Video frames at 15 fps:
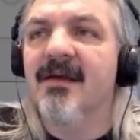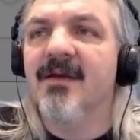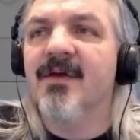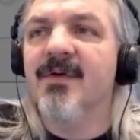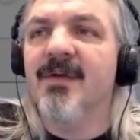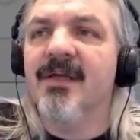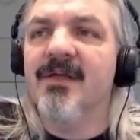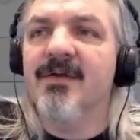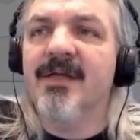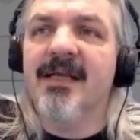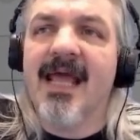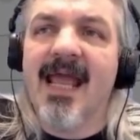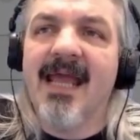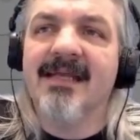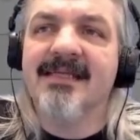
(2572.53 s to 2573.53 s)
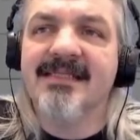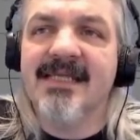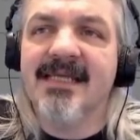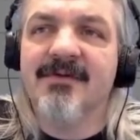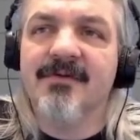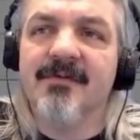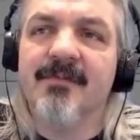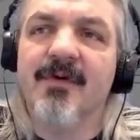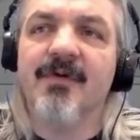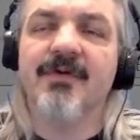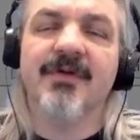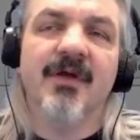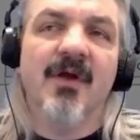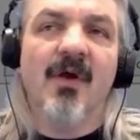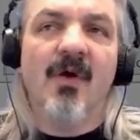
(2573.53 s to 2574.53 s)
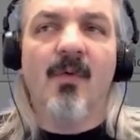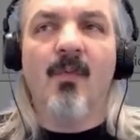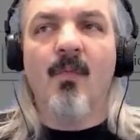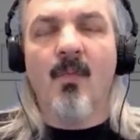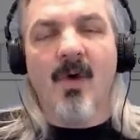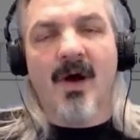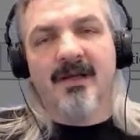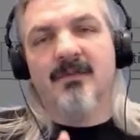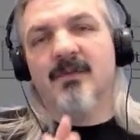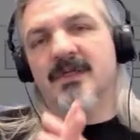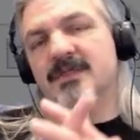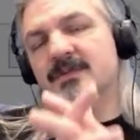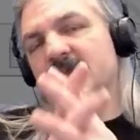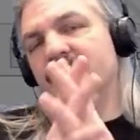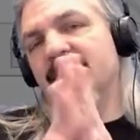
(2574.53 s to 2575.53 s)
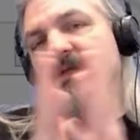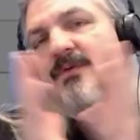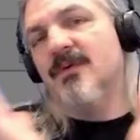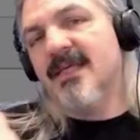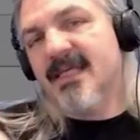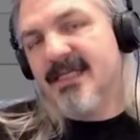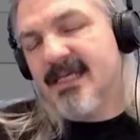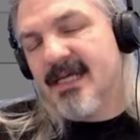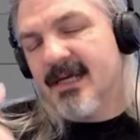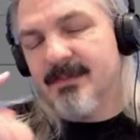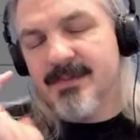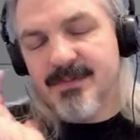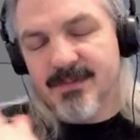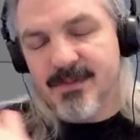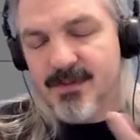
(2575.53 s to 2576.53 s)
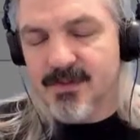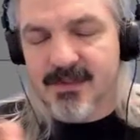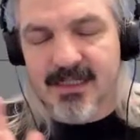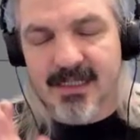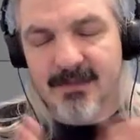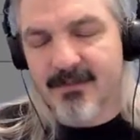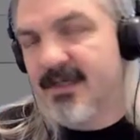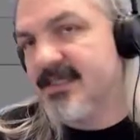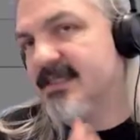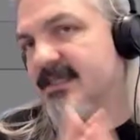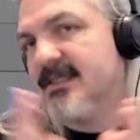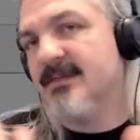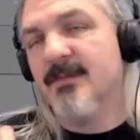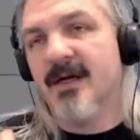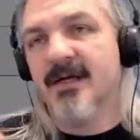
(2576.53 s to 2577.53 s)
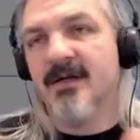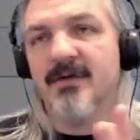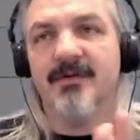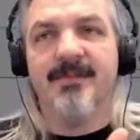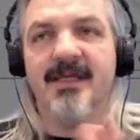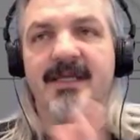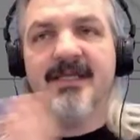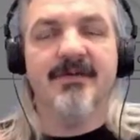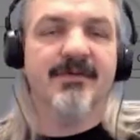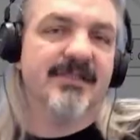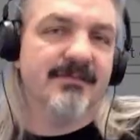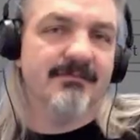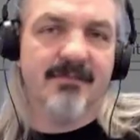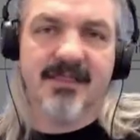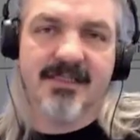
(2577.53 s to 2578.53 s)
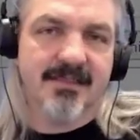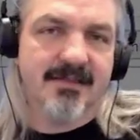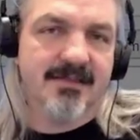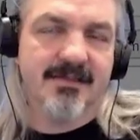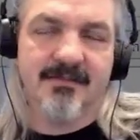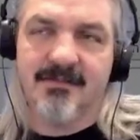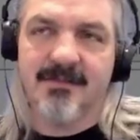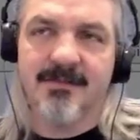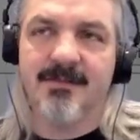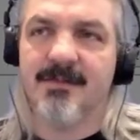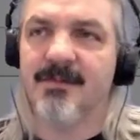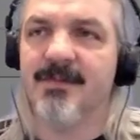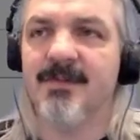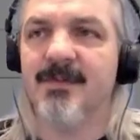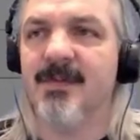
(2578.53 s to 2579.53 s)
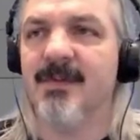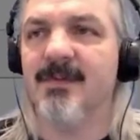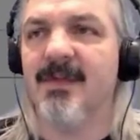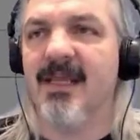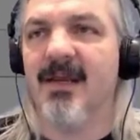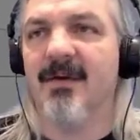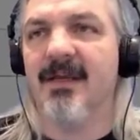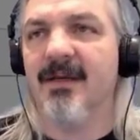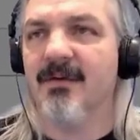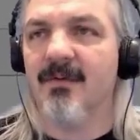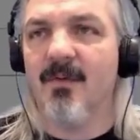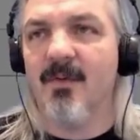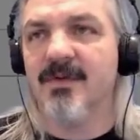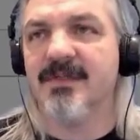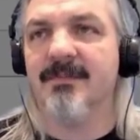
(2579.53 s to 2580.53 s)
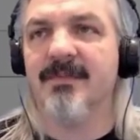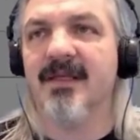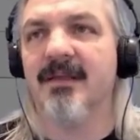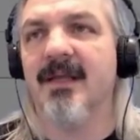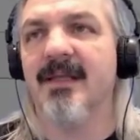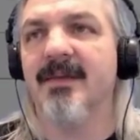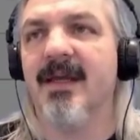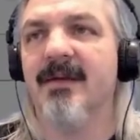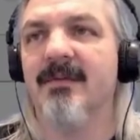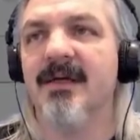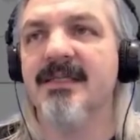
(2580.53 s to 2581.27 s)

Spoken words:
you can add a second remote, one which would be your GitHub for collaboration, and one could be your submission area or something like that, right?